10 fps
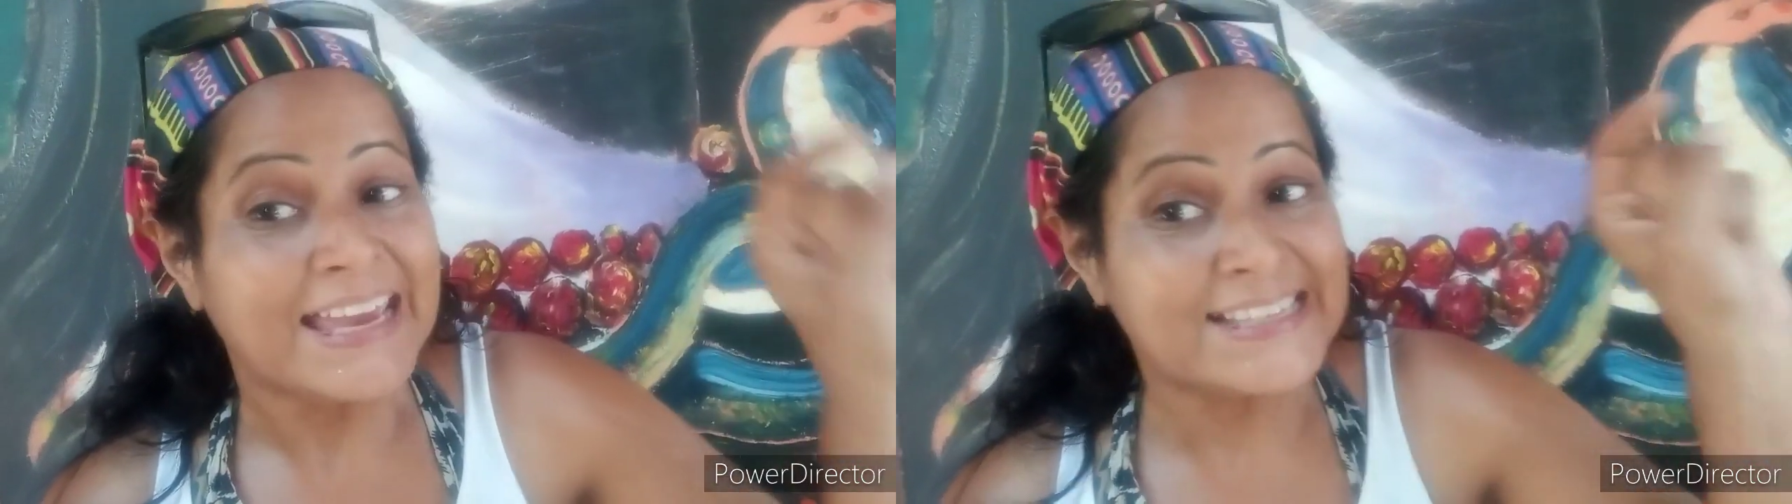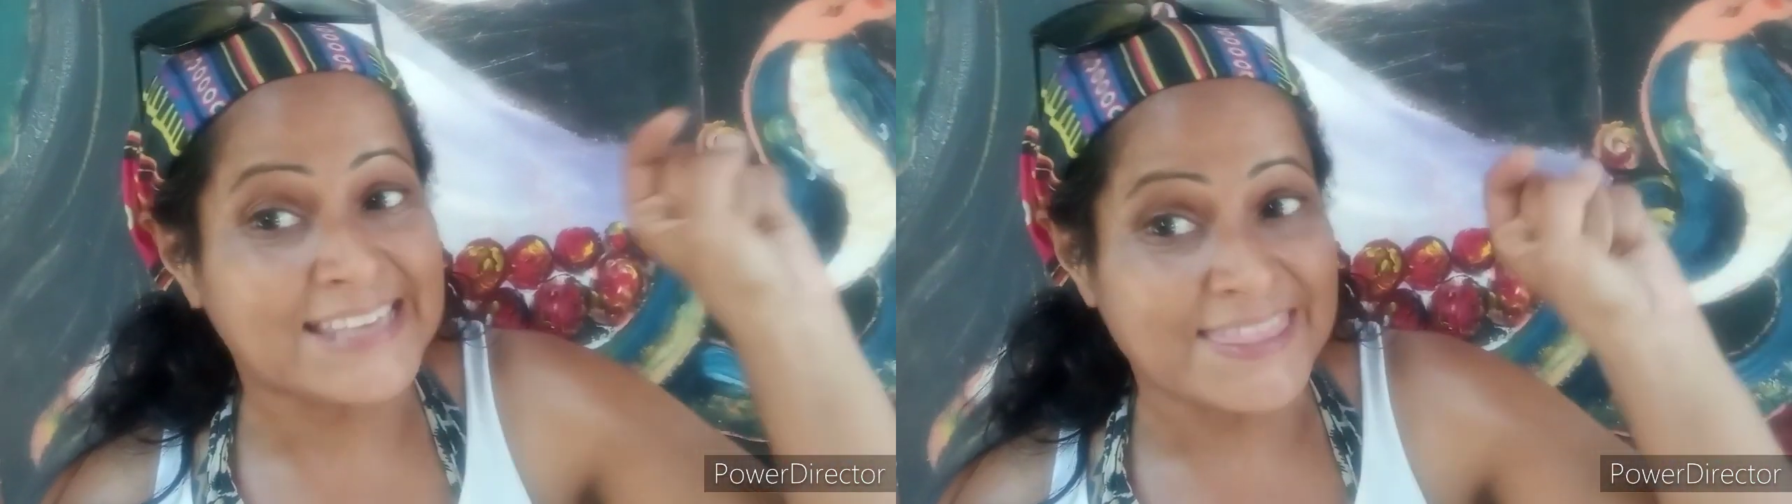
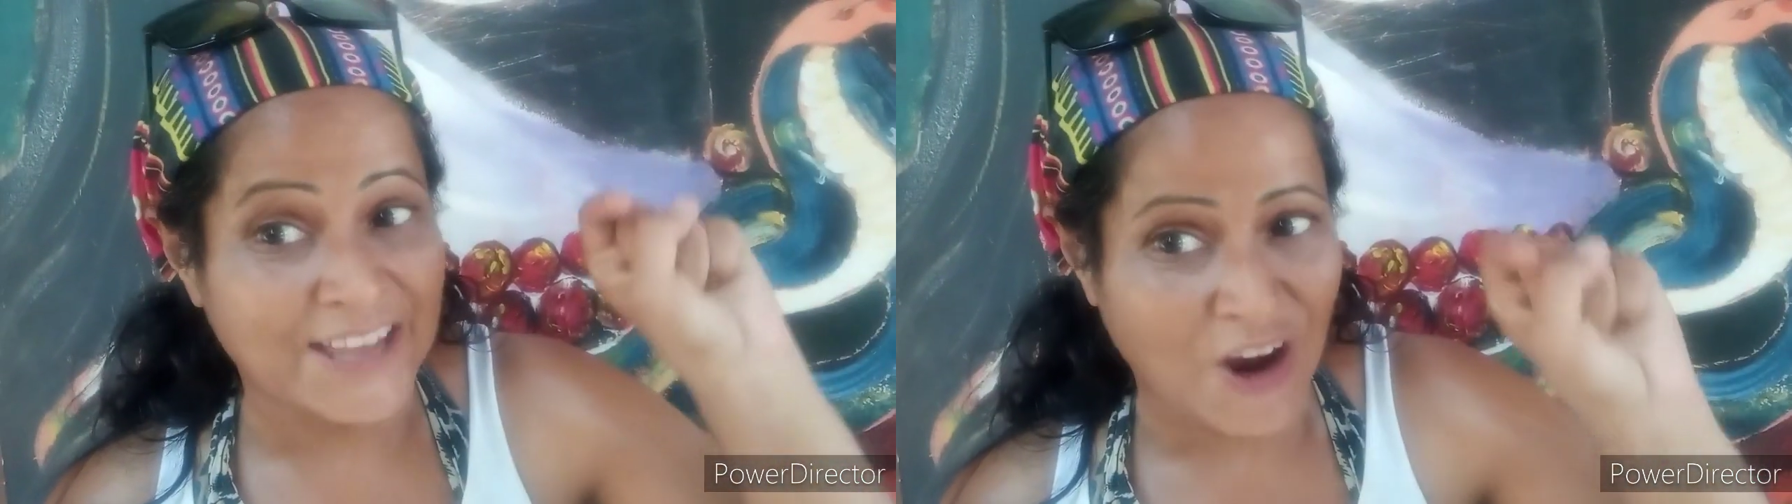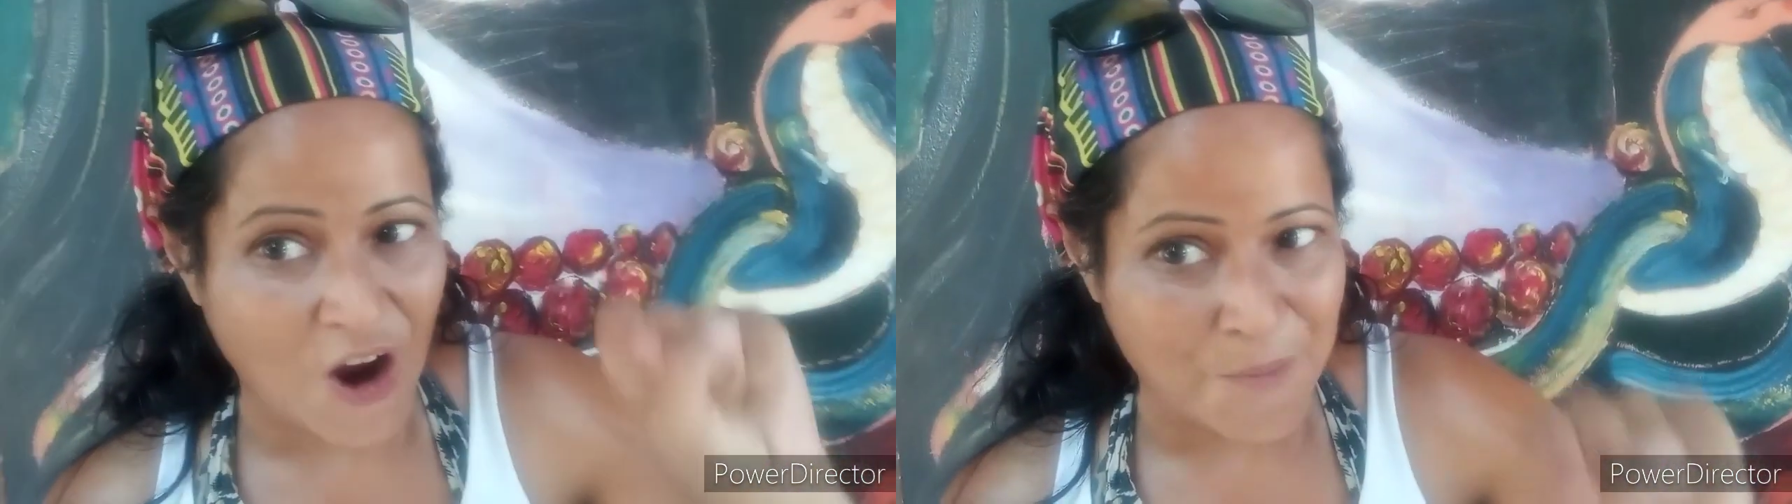is in
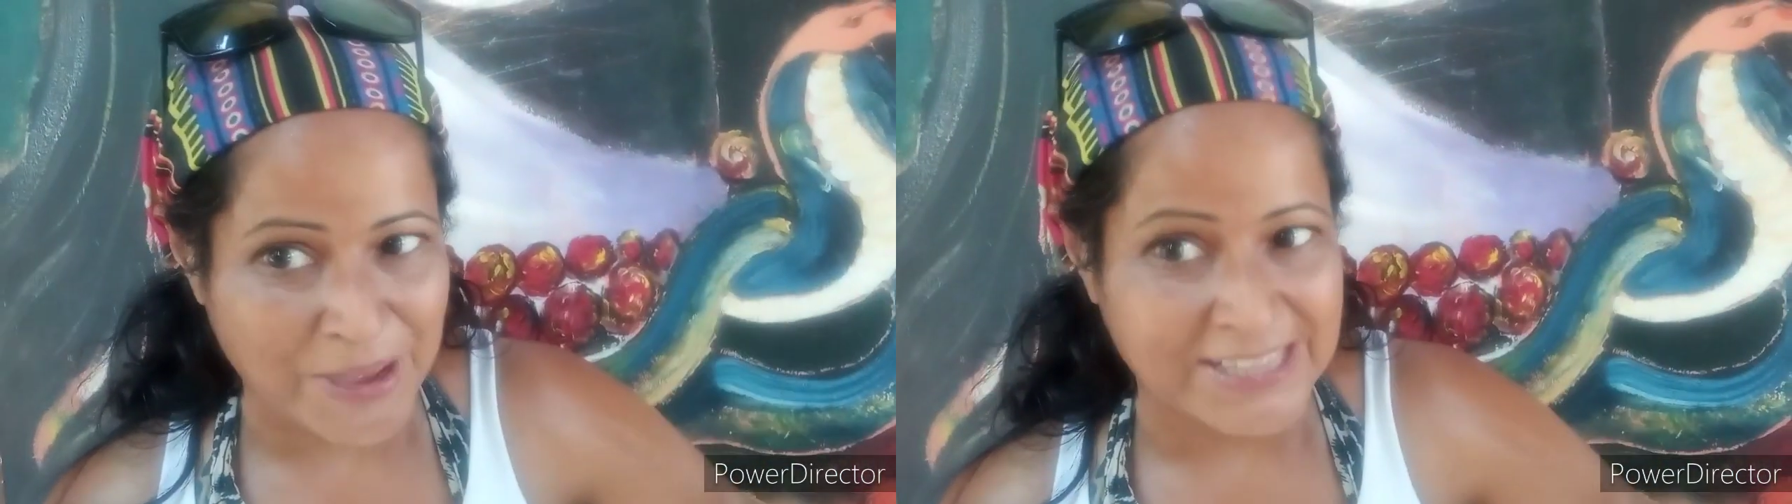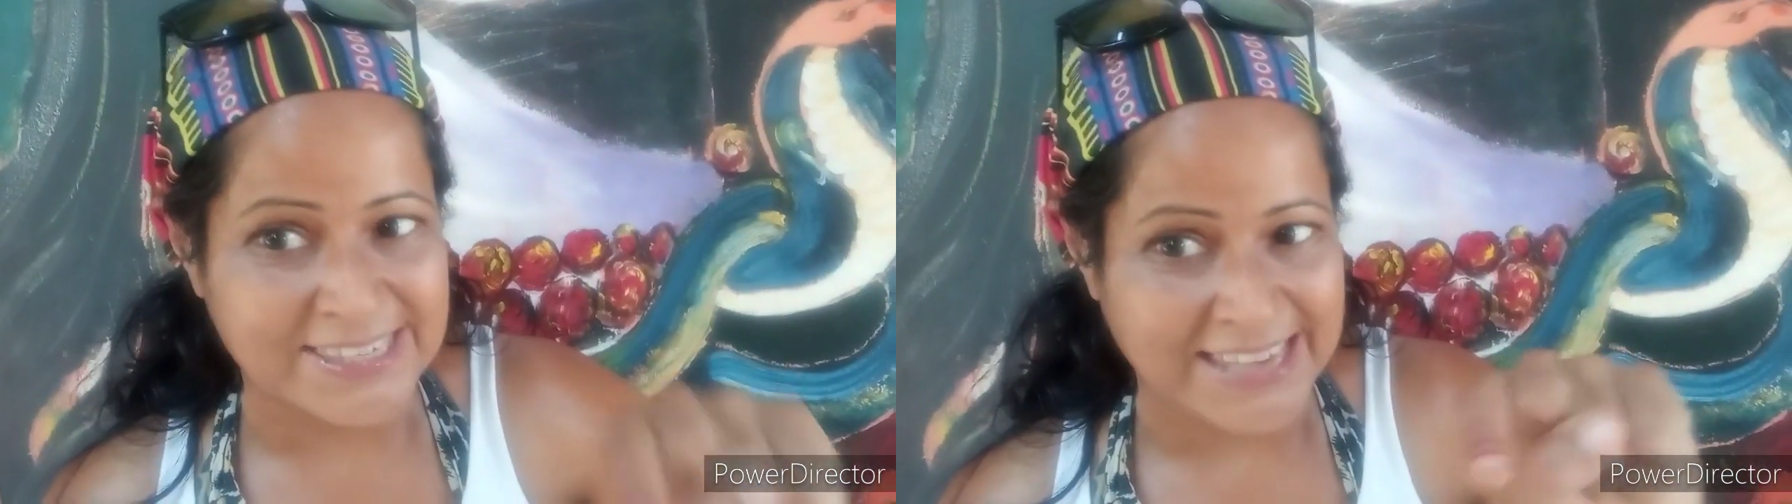the comment